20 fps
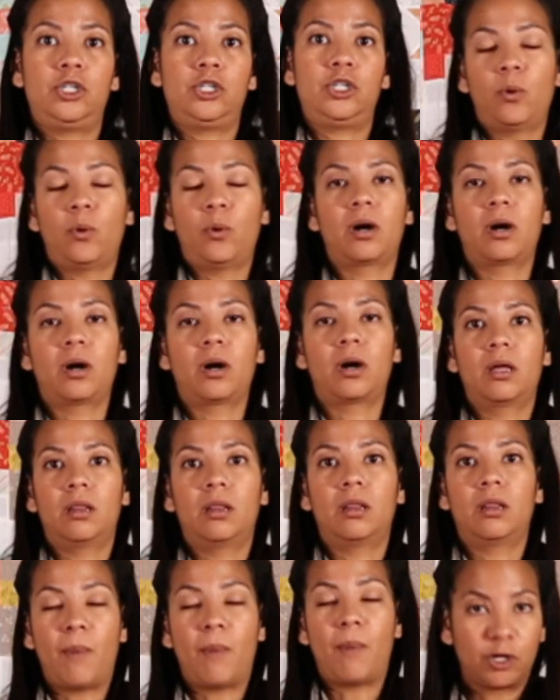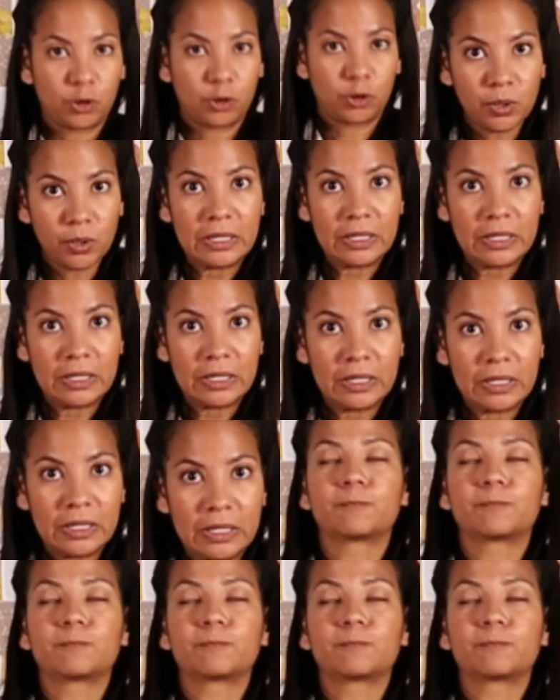for the modern quilt guild.